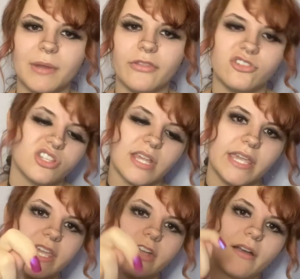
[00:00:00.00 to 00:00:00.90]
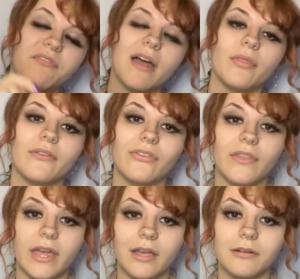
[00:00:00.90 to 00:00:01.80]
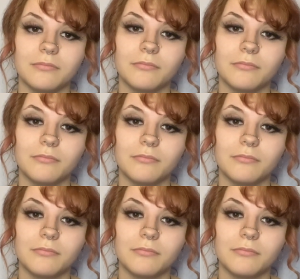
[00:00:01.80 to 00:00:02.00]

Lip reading: and they're just like, here, I found this thing,